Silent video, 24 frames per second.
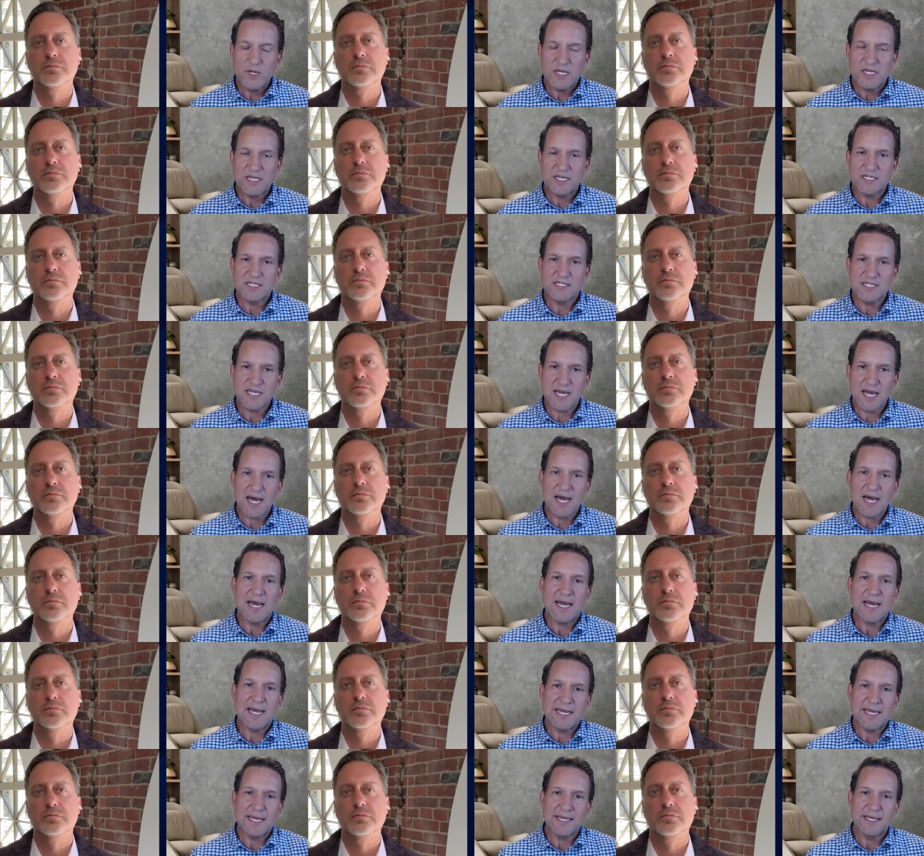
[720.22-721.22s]
Speaker 1: we can
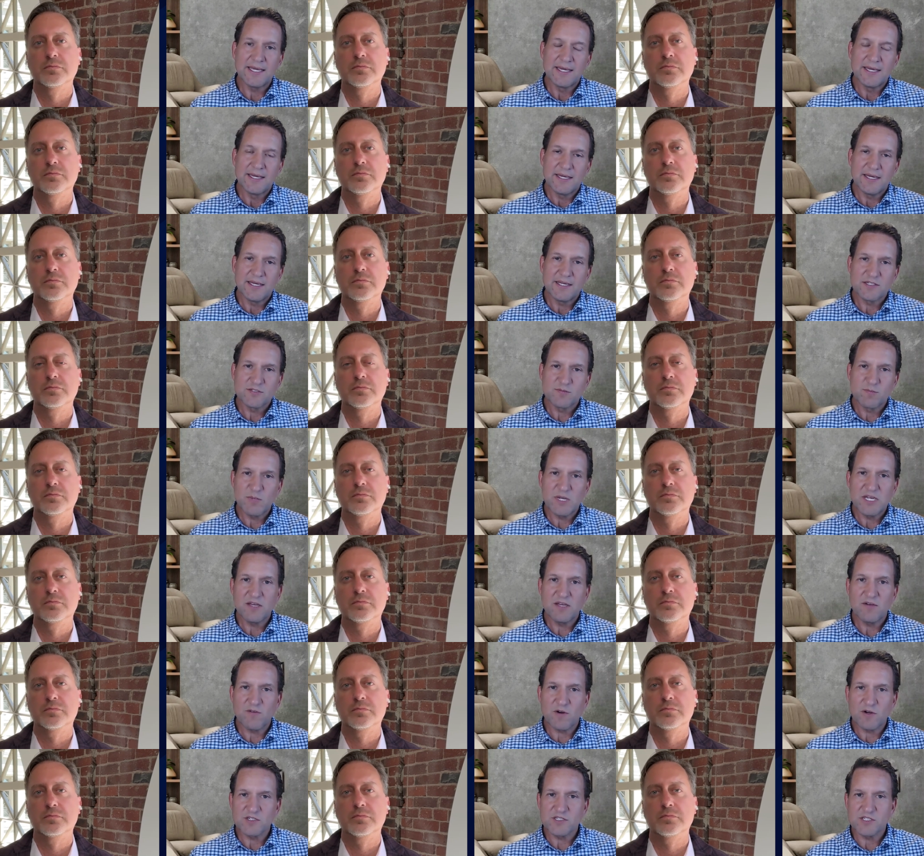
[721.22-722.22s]
tie as
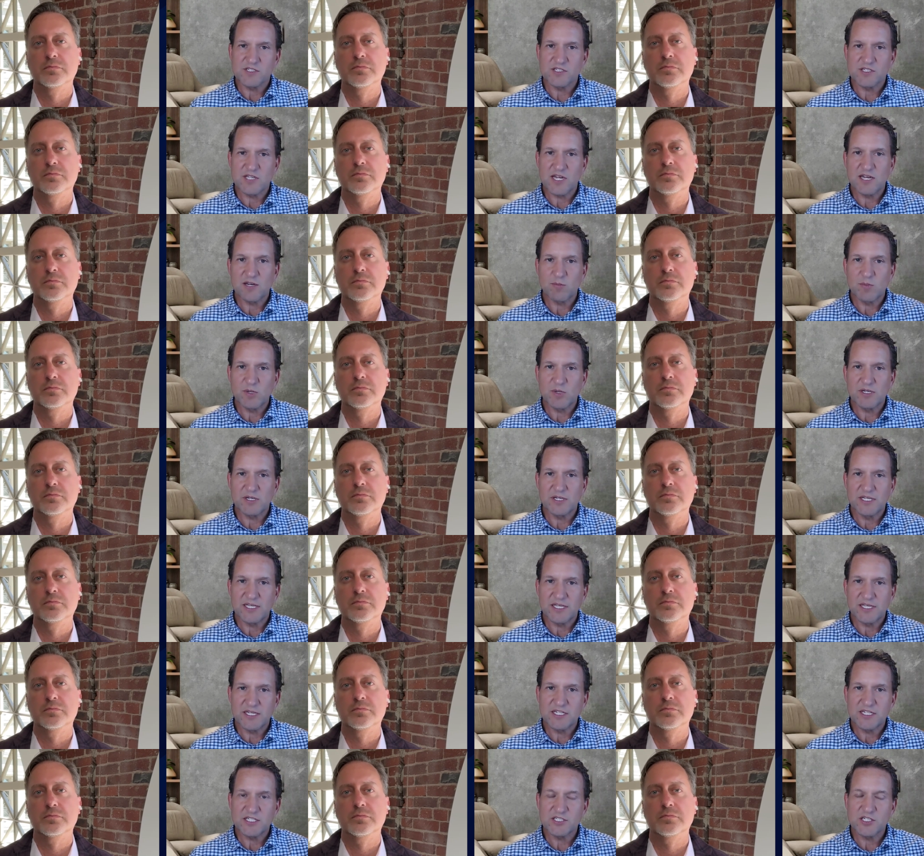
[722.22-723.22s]
many of our
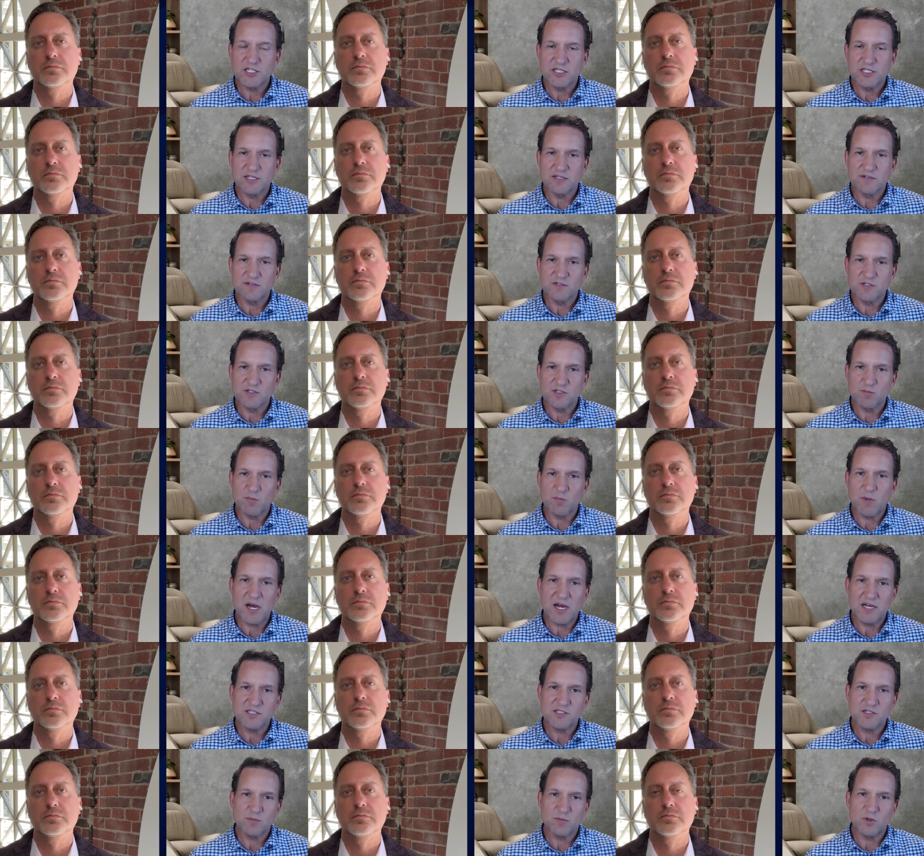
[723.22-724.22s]
sustainability initiatives as
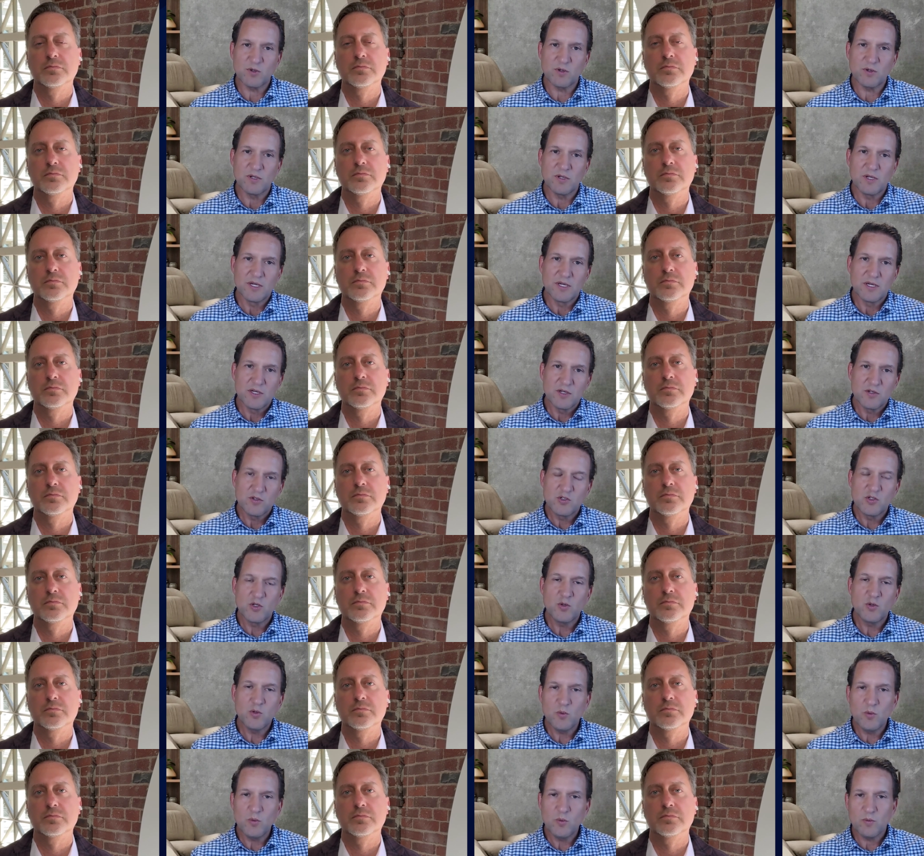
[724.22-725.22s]
possible
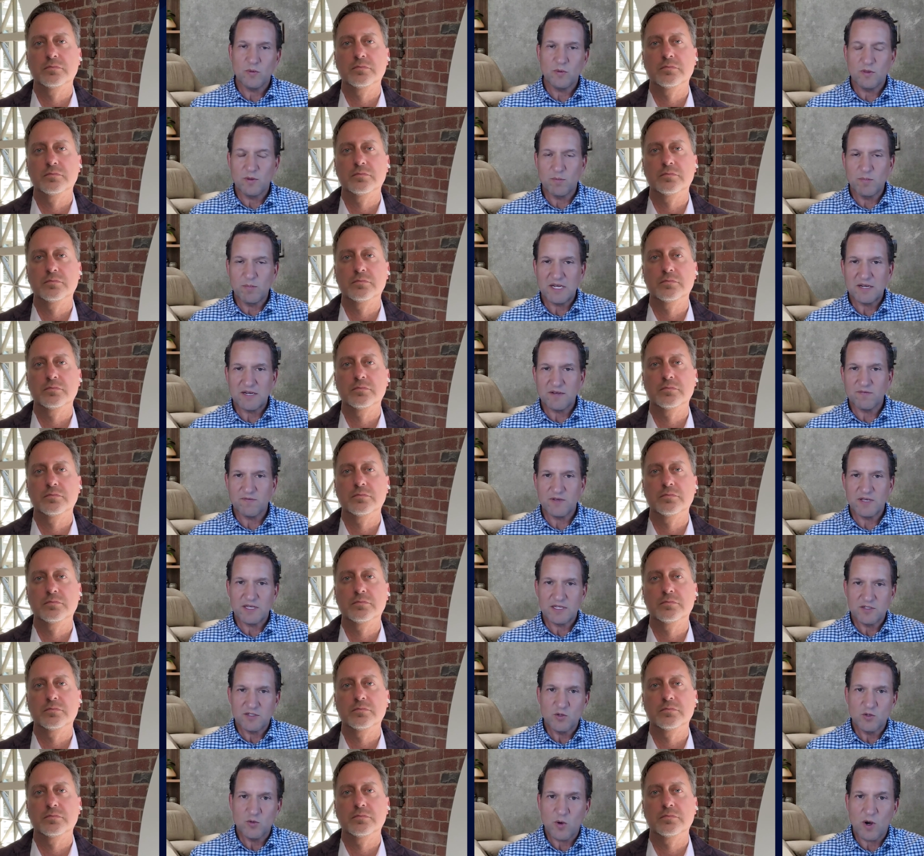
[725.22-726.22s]
to the
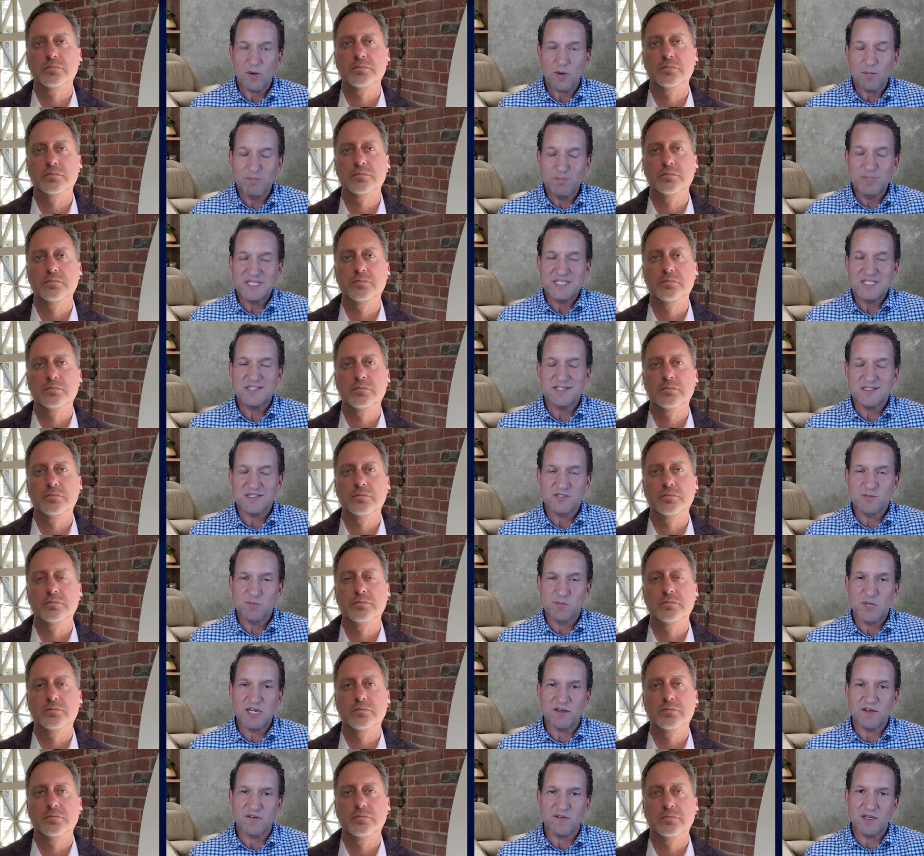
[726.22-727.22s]
benefit, to our
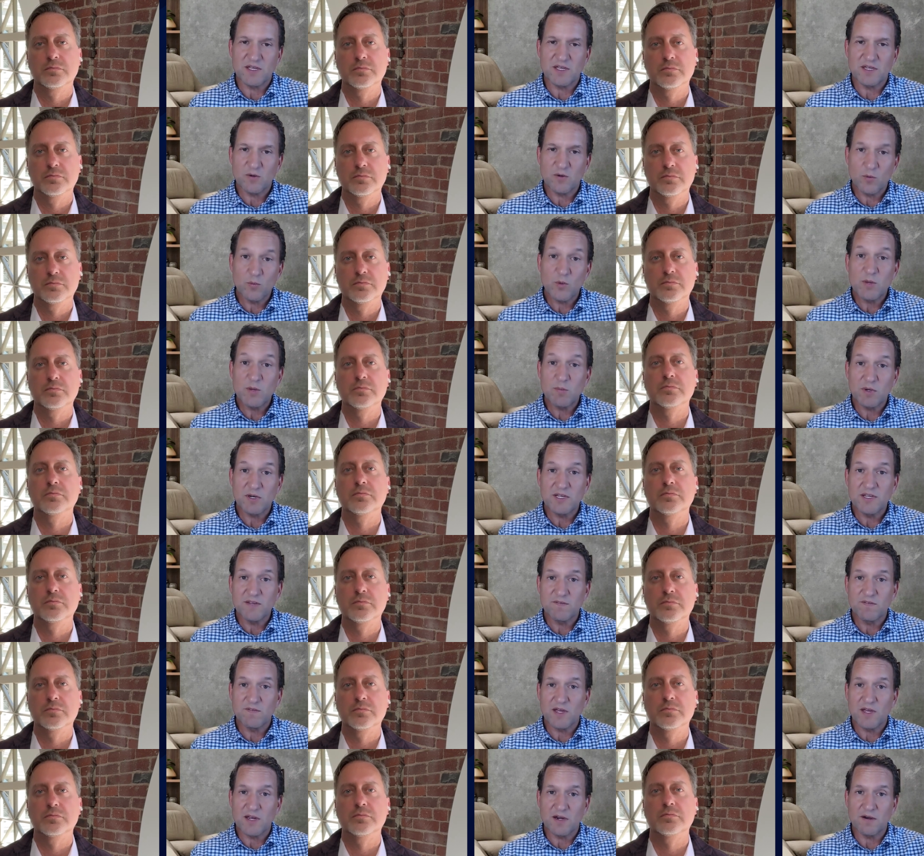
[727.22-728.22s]
business benefit, and we
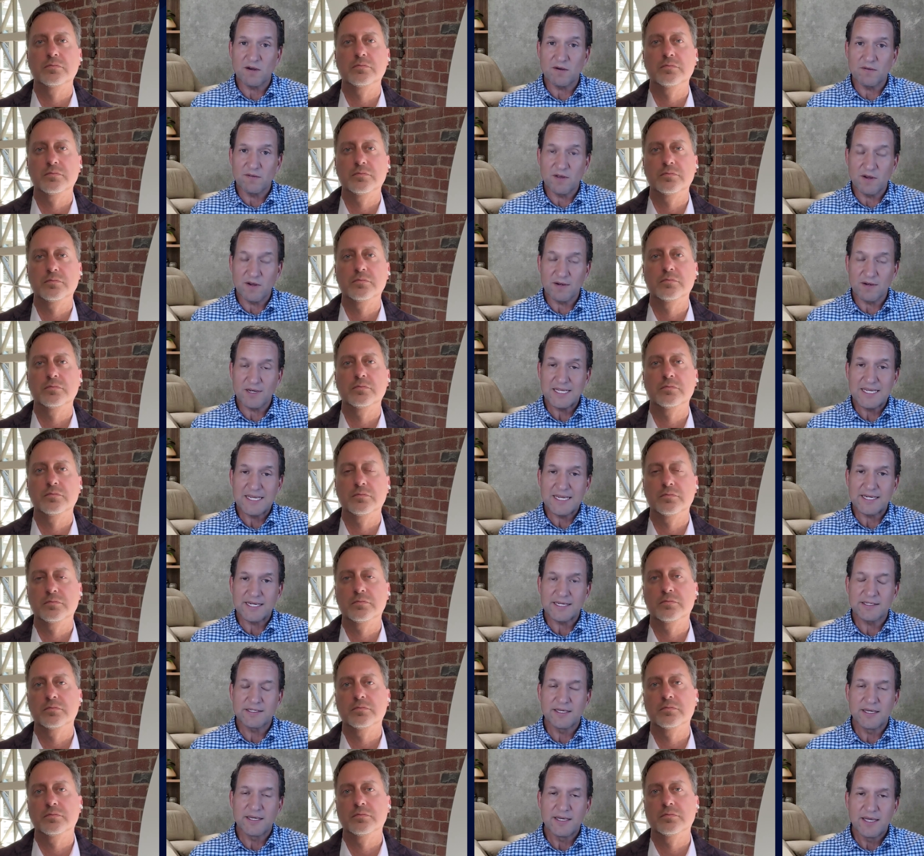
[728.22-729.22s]
believe they're, they're
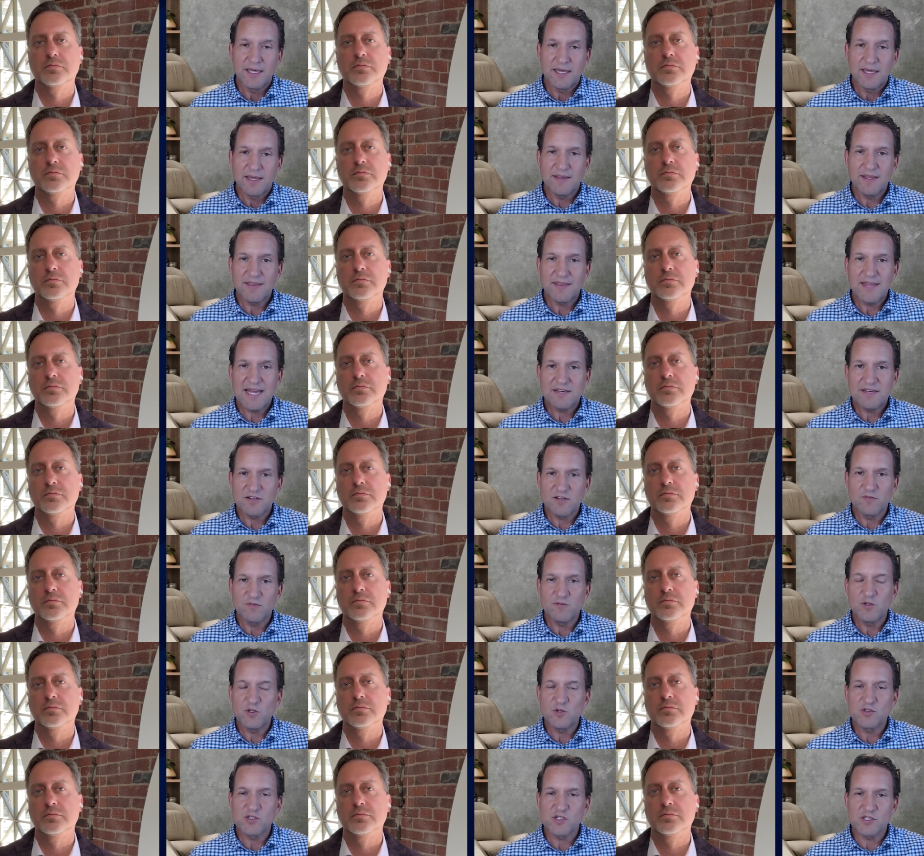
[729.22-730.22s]
linked, then that
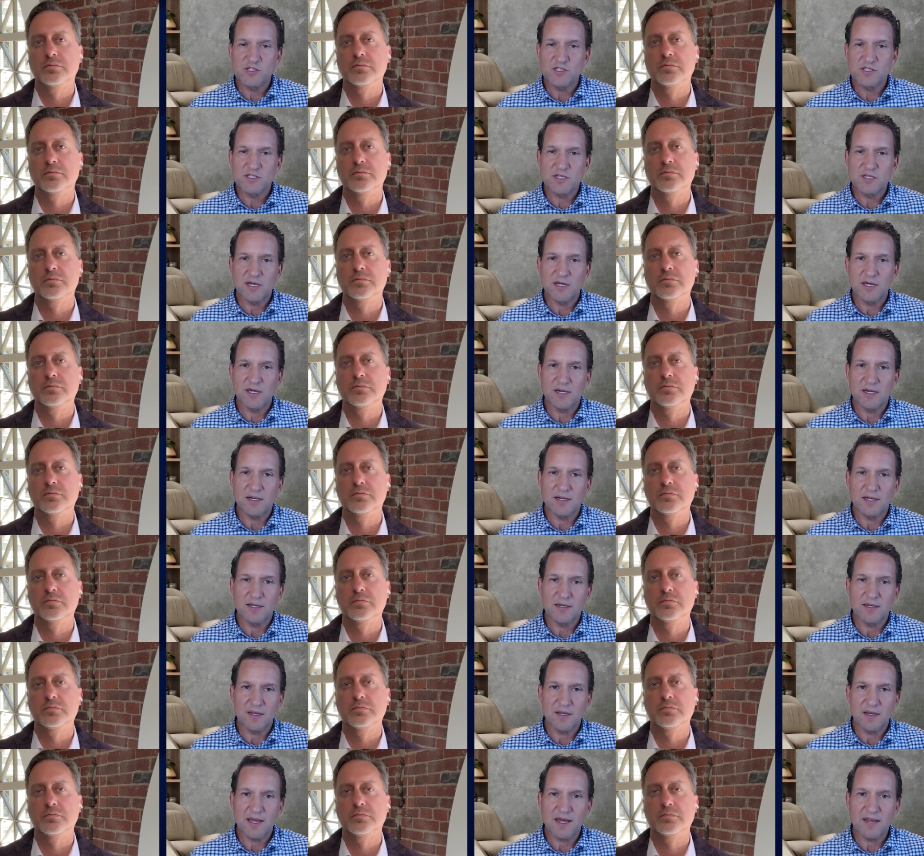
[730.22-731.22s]
diffuses uh,
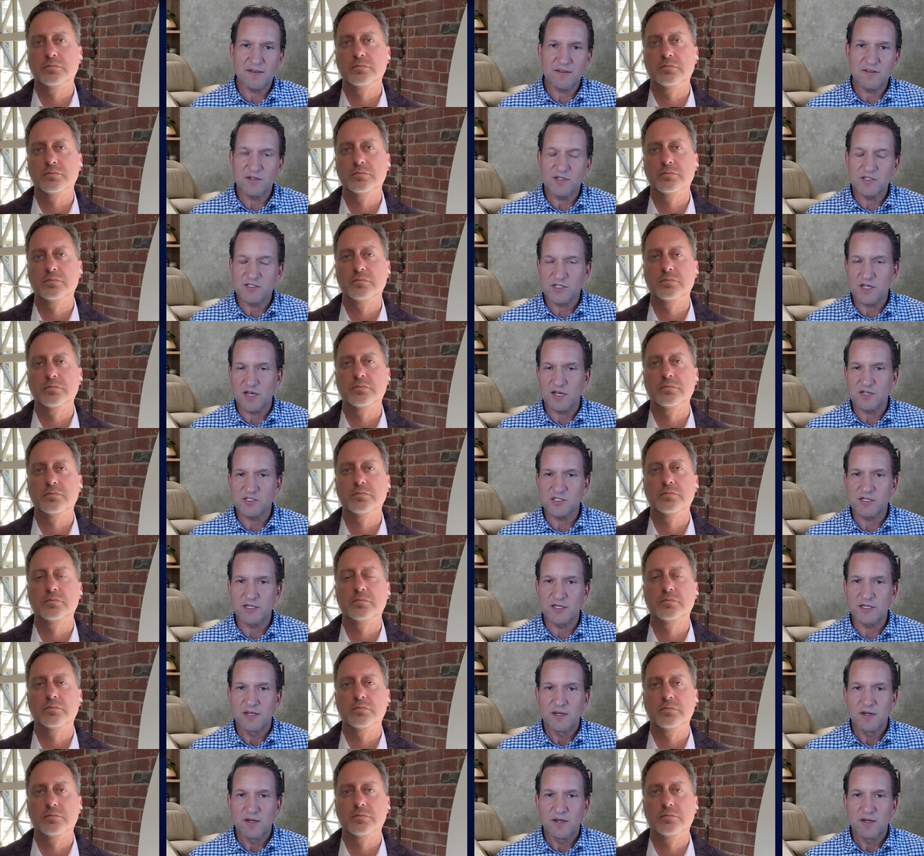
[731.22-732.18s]
a lot of the discussion